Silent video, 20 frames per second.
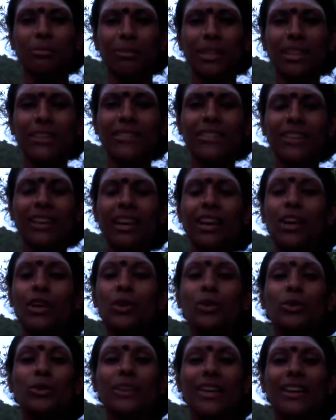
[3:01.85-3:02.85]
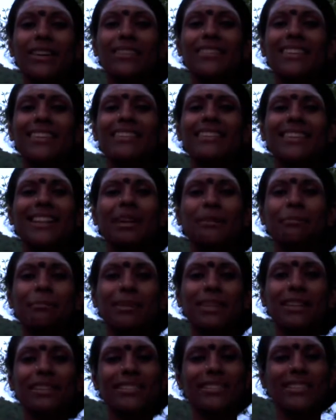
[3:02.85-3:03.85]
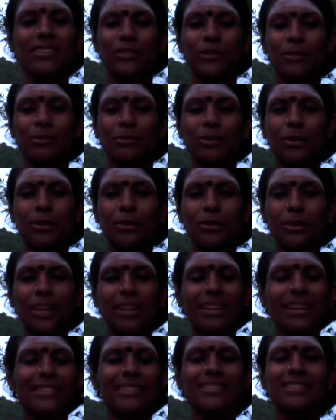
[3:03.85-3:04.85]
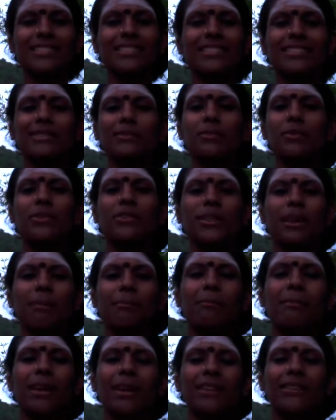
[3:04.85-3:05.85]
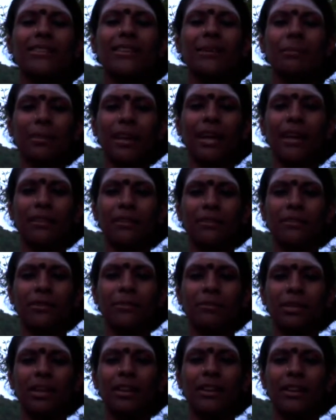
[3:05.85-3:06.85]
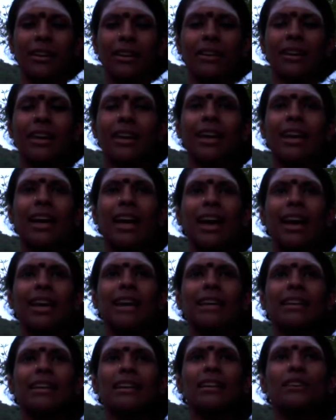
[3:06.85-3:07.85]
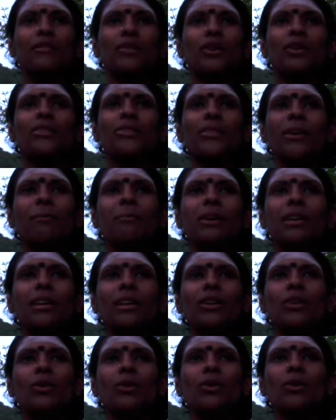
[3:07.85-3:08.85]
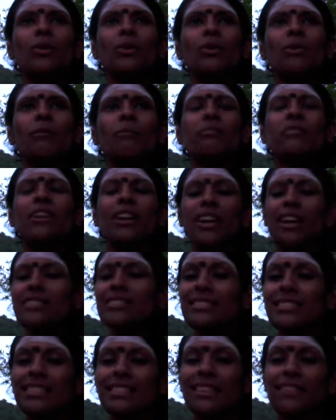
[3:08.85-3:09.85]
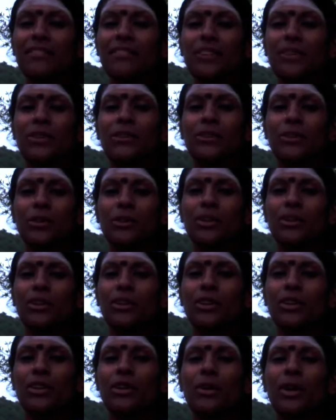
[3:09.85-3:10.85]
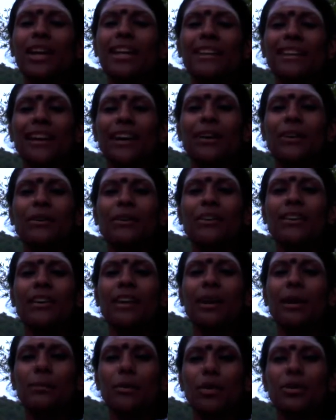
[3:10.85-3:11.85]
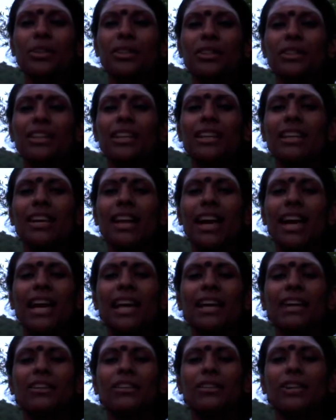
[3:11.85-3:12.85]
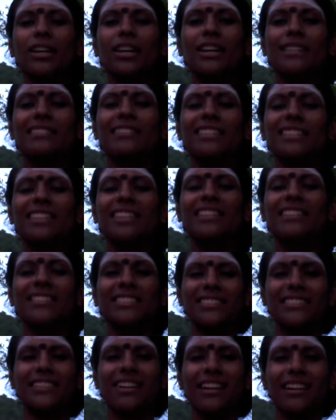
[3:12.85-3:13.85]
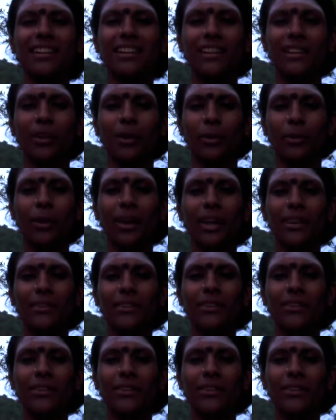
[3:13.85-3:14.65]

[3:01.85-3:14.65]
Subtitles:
Bliss who tells us that bliss is your birthright. It's just the most amazing path to be on. And if you're somebody who constantly feels you're going down emotionally and you're constantly stuck in a rut